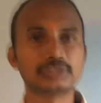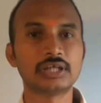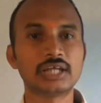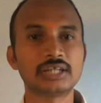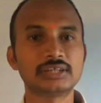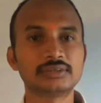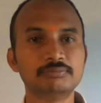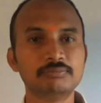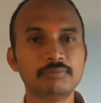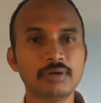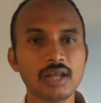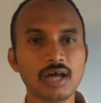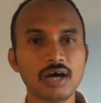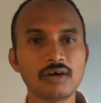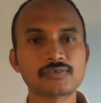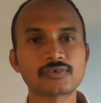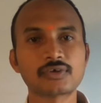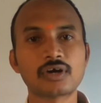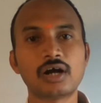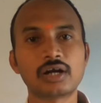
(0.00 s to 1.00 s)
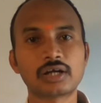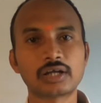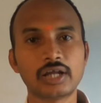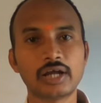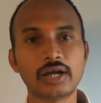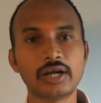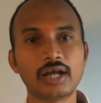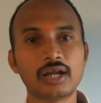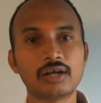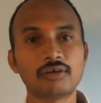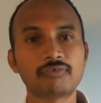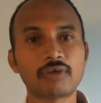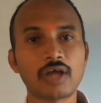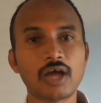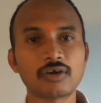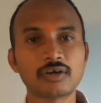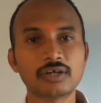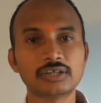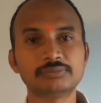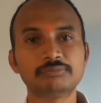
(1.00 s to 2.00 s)
Charles Bell of Scotland and
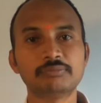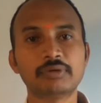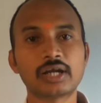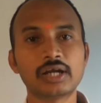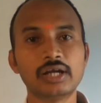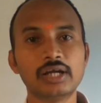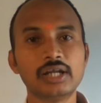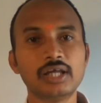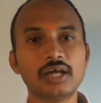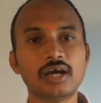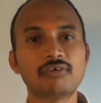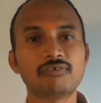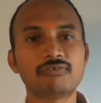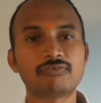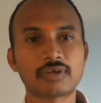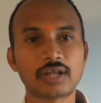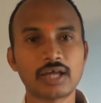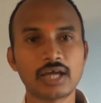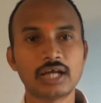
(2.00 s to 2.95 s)
Francois Magendie of